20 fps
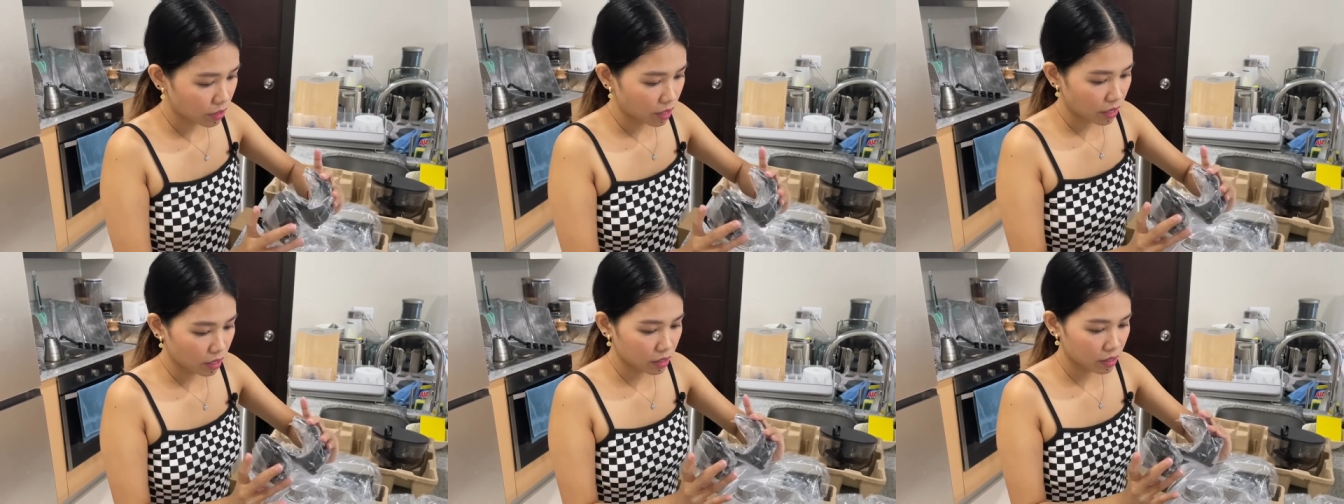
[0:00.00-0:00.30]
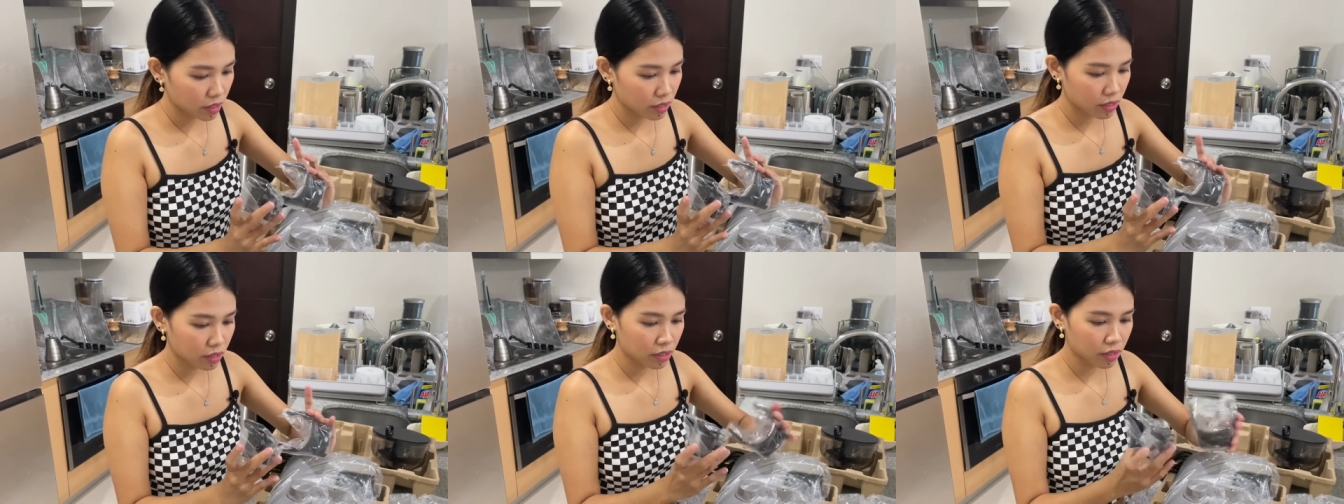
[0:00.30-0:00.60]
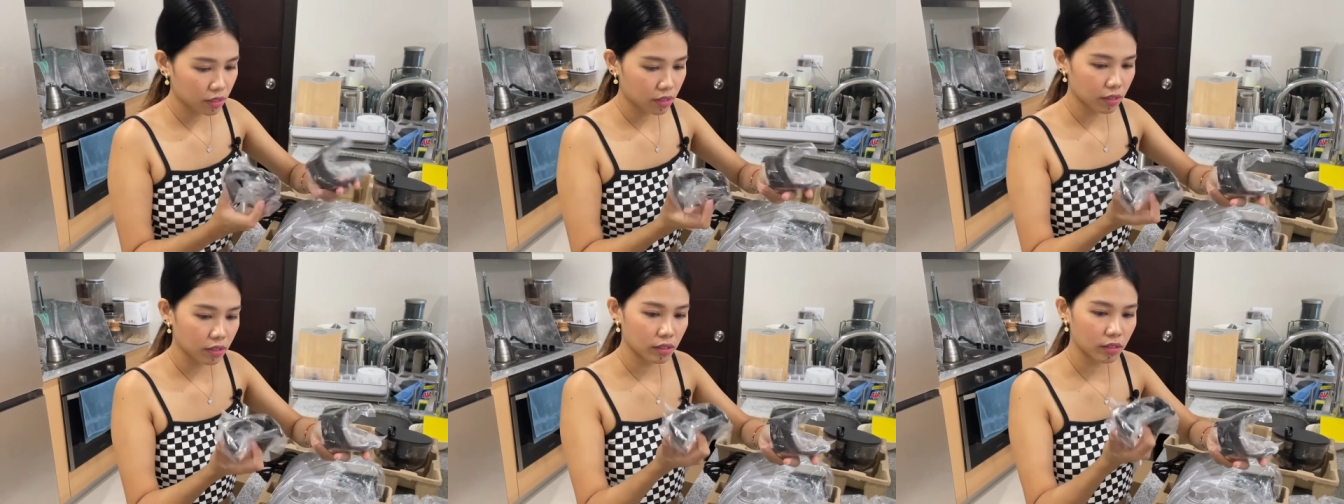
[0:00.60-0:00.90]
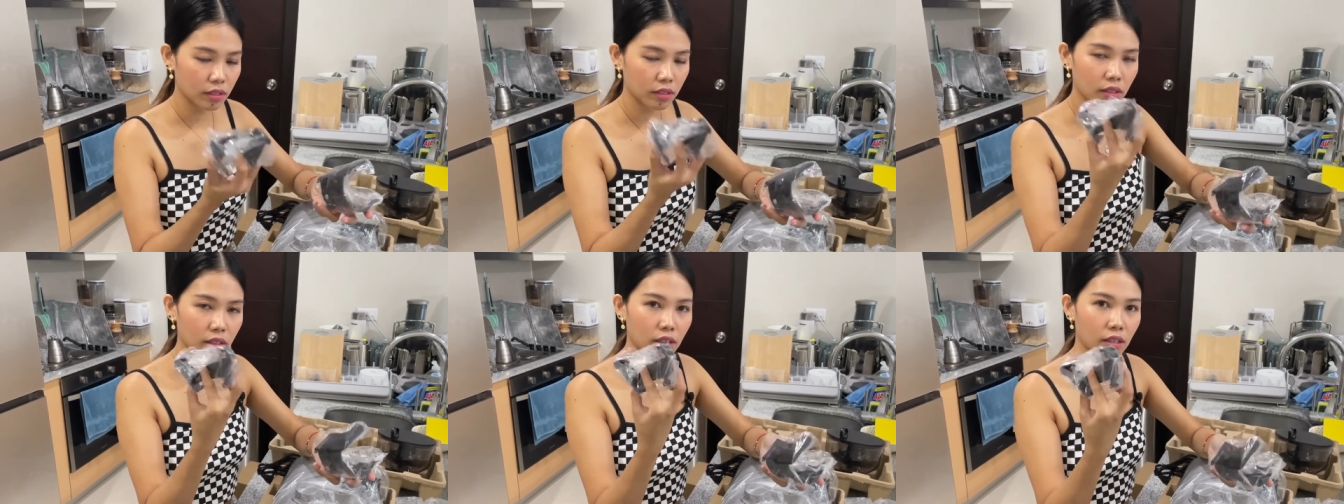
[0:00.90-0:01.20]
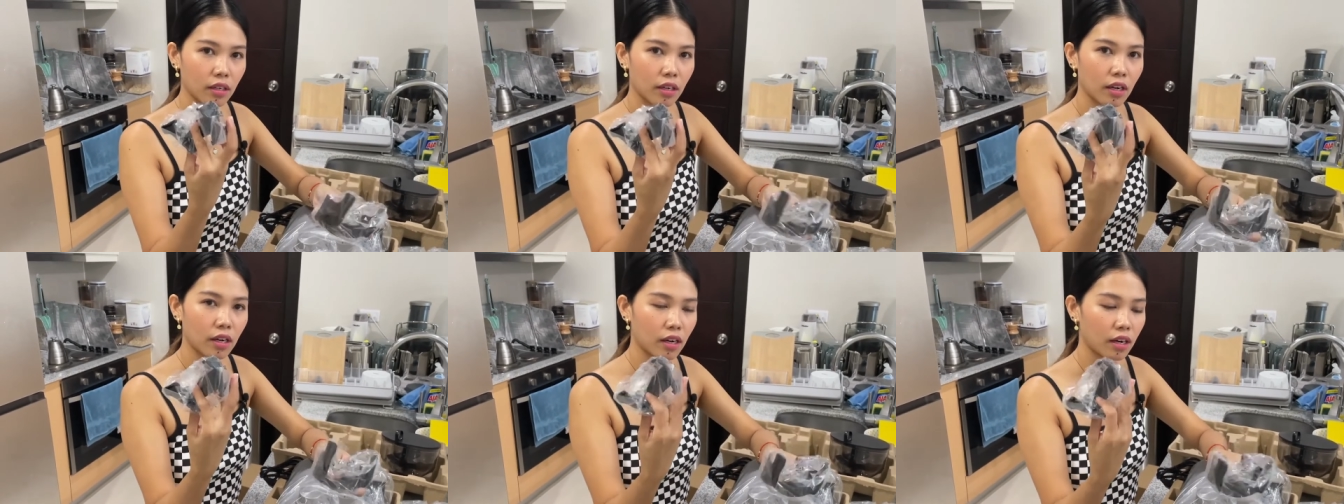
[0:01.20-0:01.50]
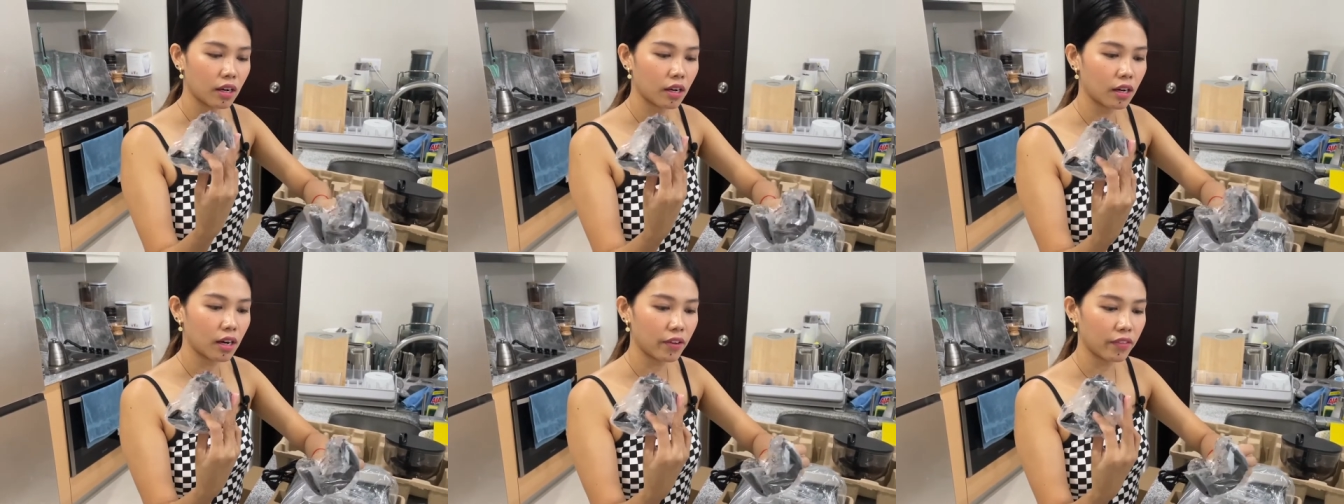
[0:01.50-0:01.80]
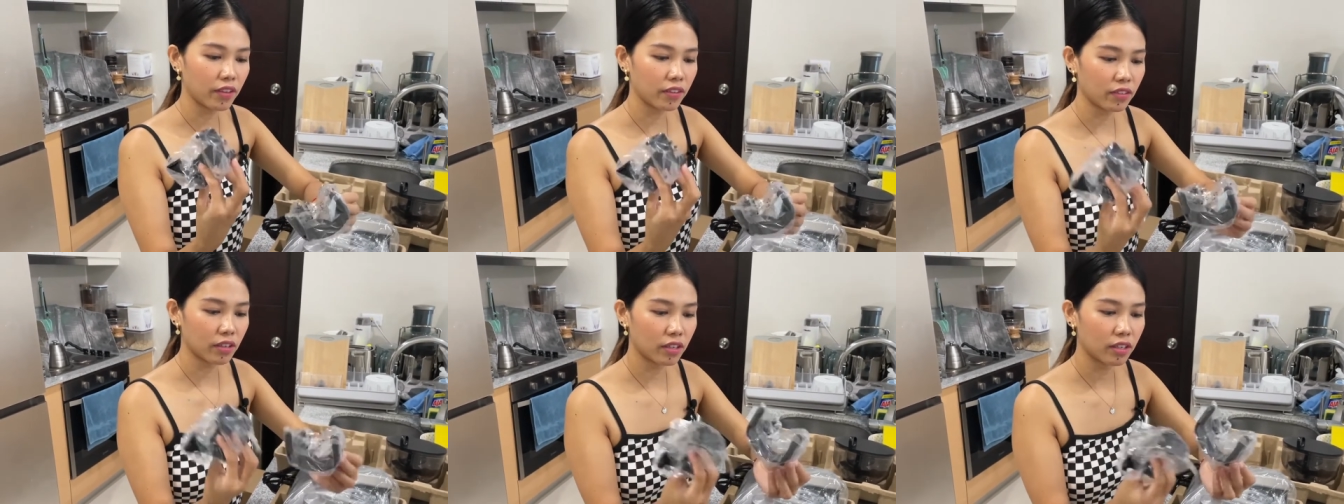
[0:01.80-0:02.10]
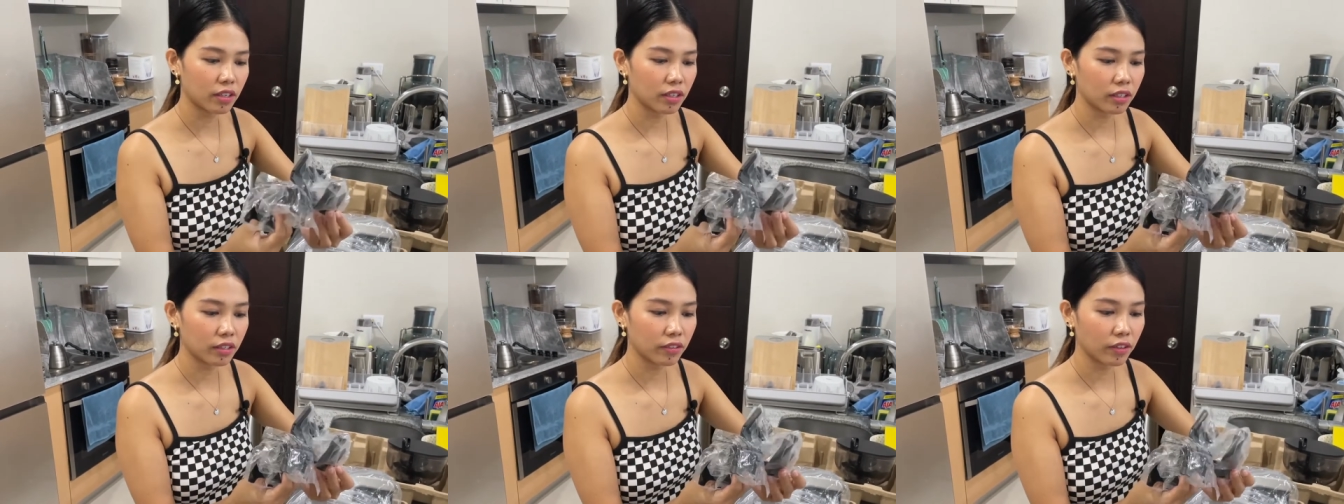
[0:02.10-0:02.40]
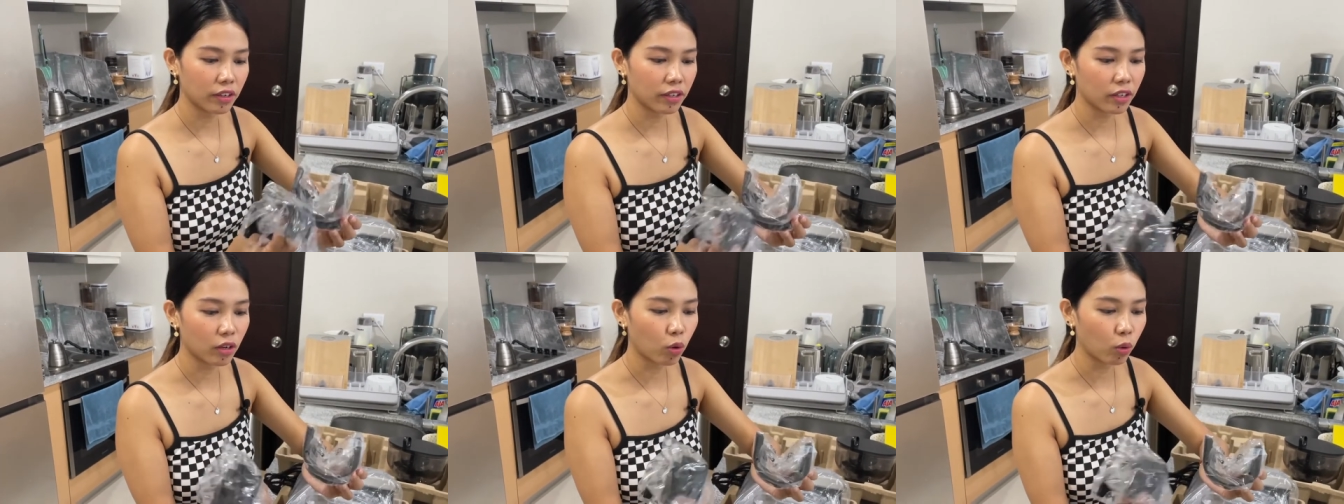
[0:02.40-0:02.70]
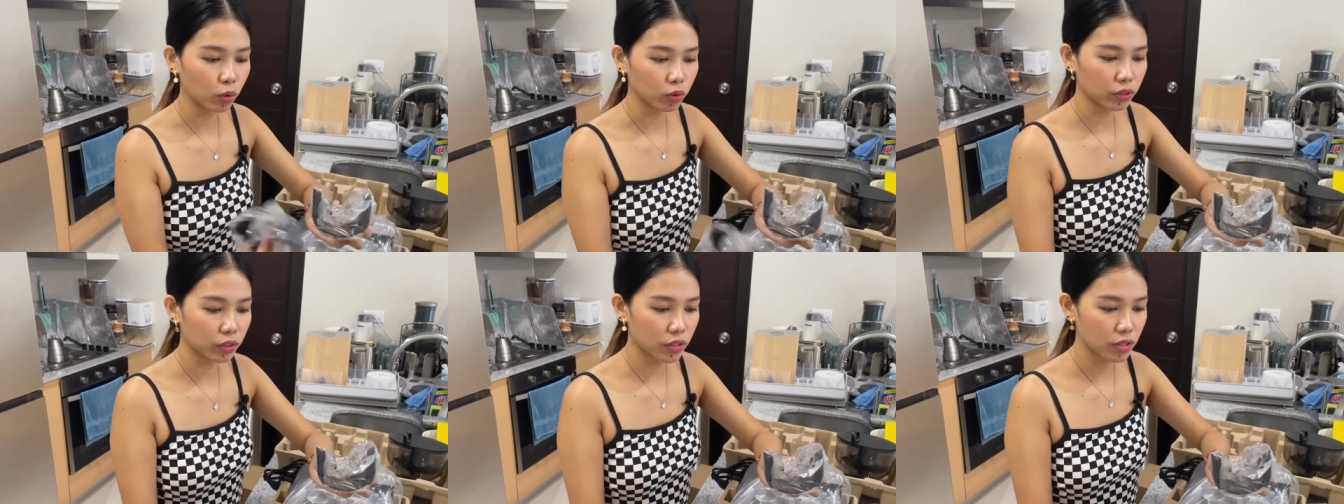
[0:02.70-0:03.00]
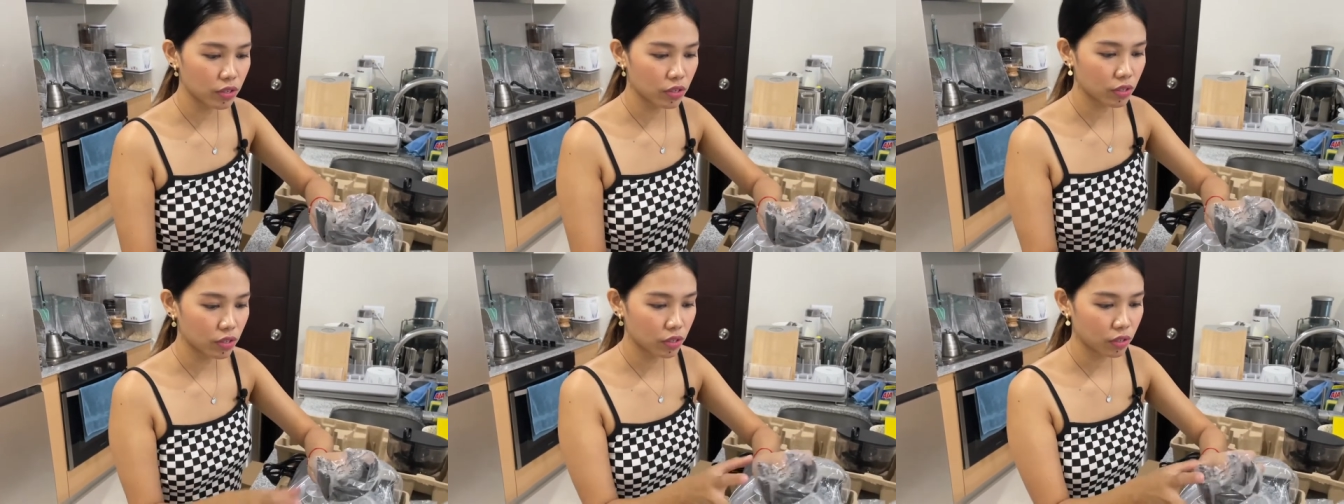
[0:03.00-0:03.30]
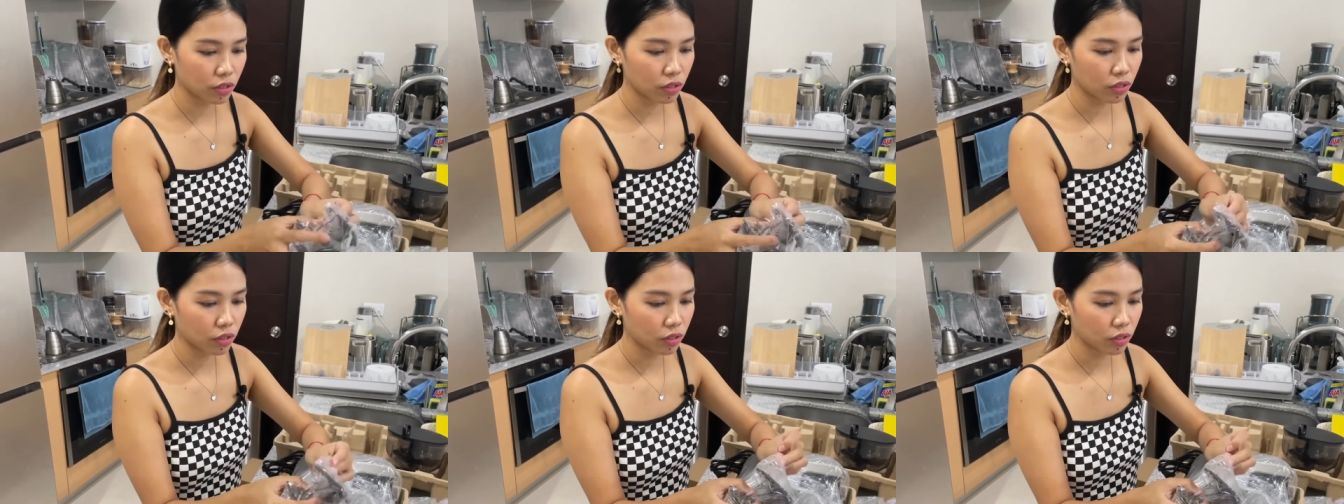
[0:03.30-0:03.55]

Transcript: next, uh, I think there are, there are holders